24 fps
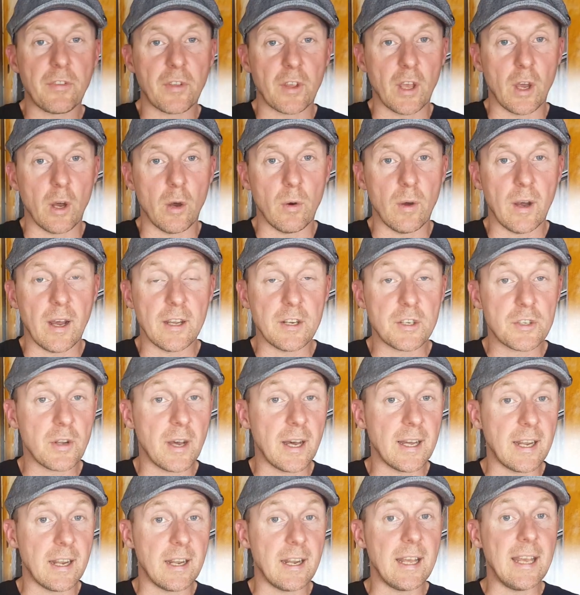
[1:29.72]
ago, I
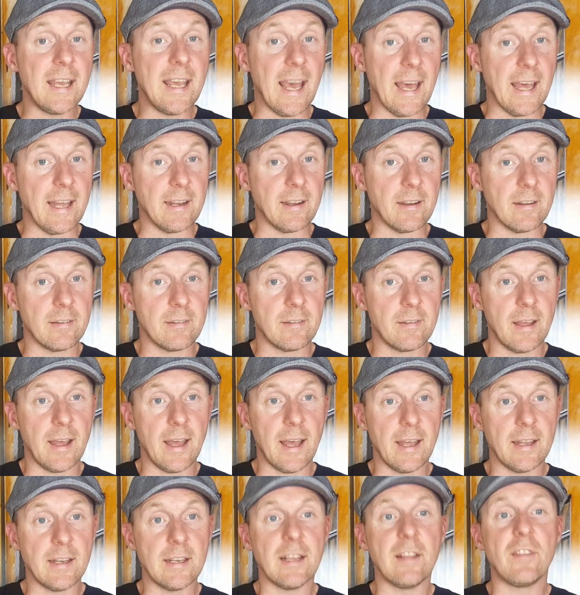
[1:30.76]
tried it again,
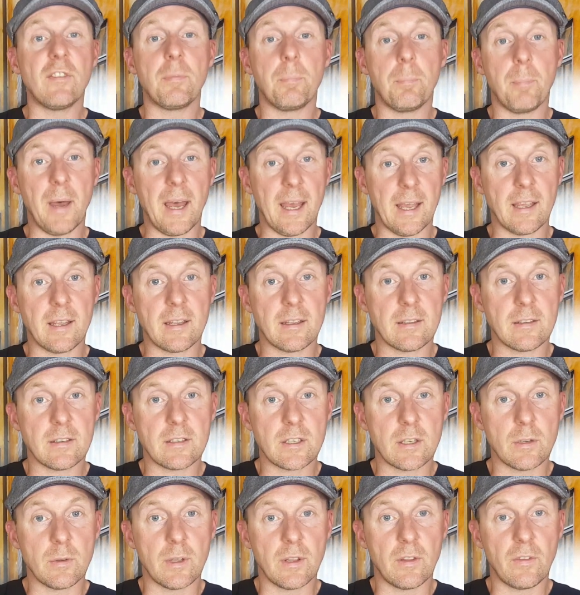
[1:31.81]
and it's back
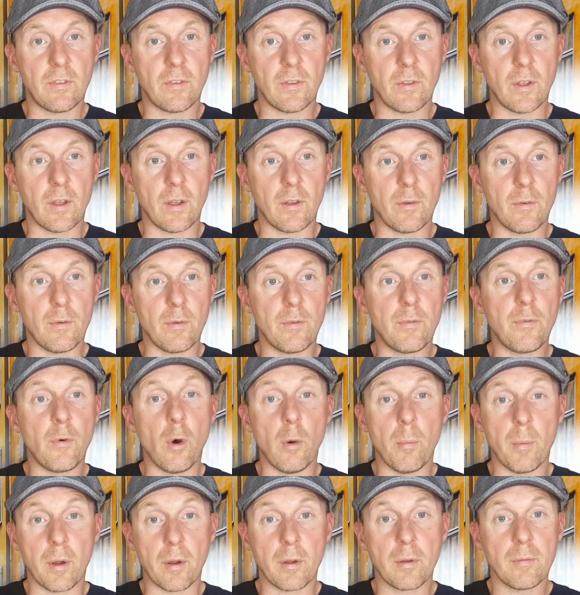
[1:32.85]
to its
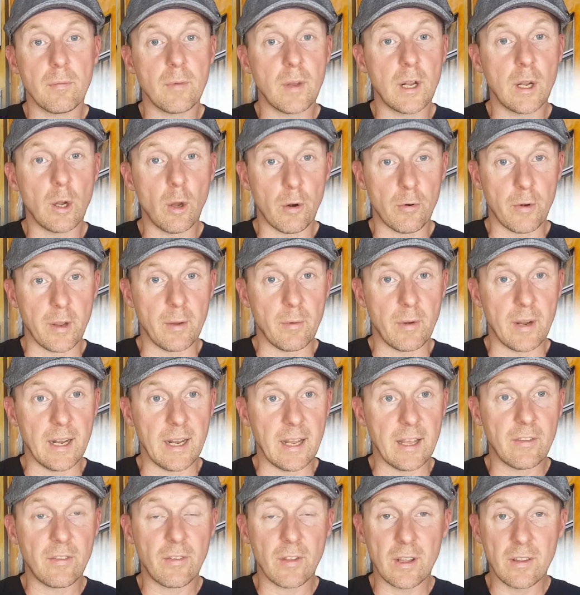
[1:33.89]
former glory, really.
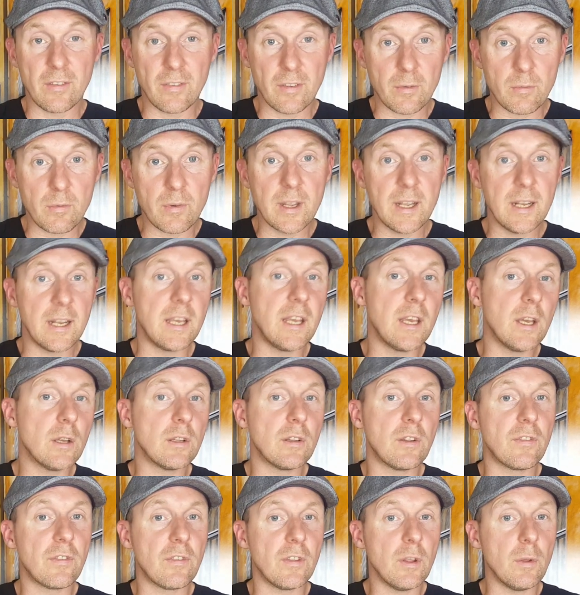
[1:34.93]
So it's a really good
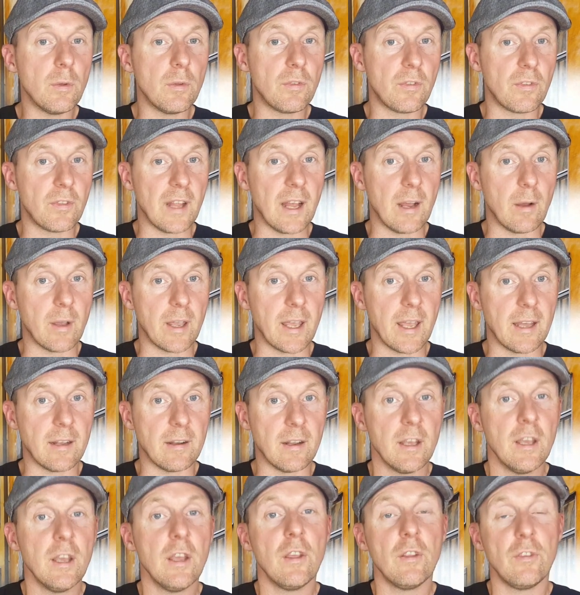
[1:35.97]
snus now again.
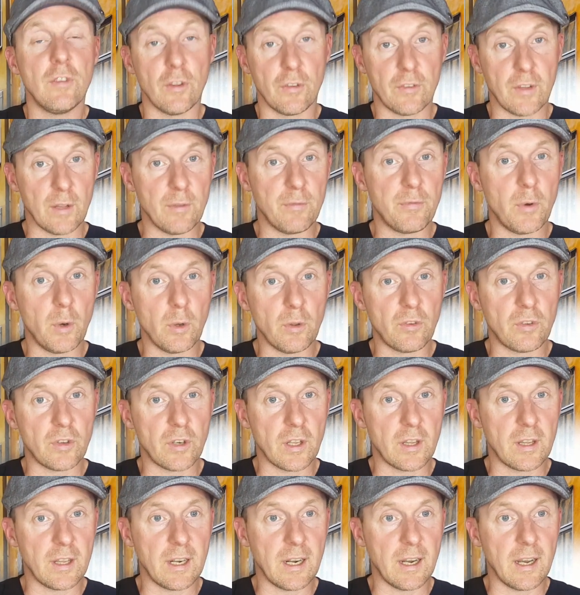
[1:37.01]
It's just
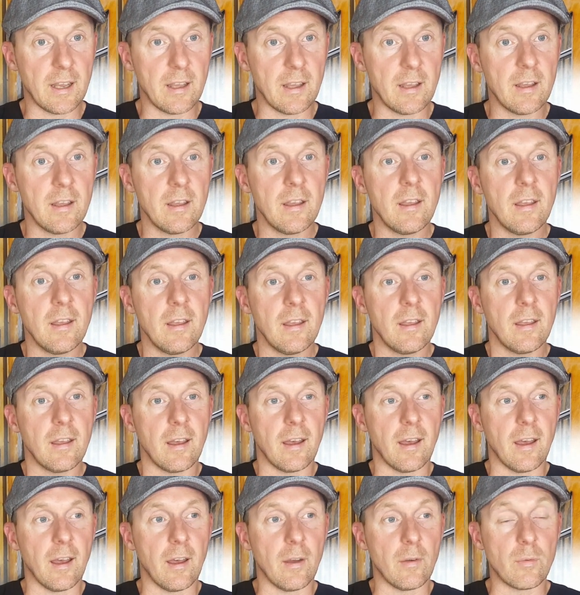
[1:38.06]
unfortunate that I
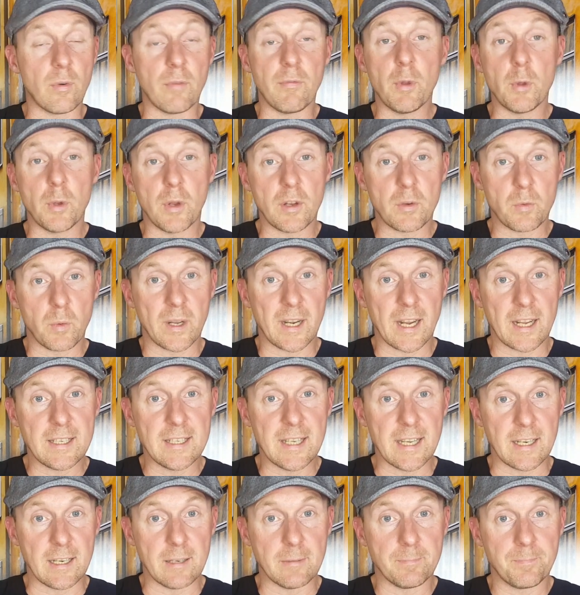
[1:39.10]
reviewed it when I
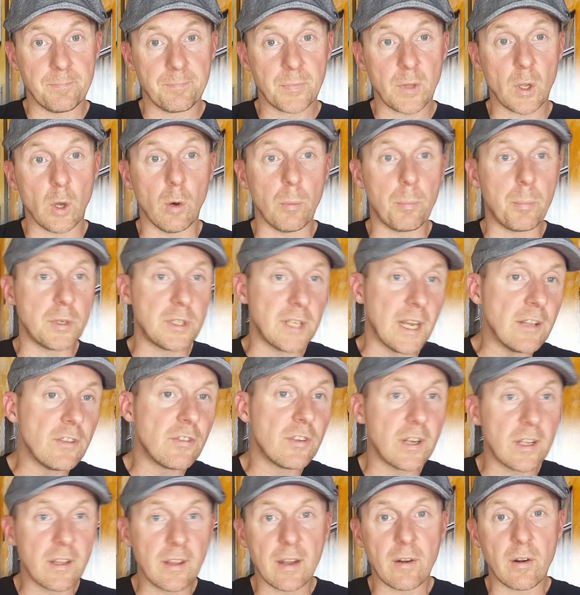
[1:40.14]
did. Or
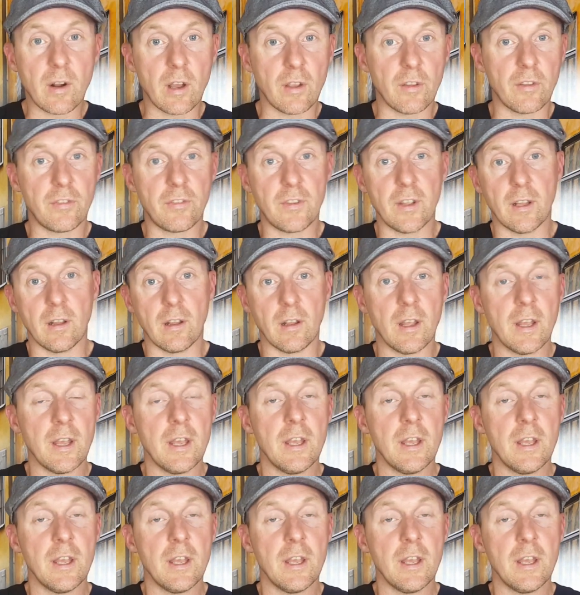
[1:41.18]
potentially there are still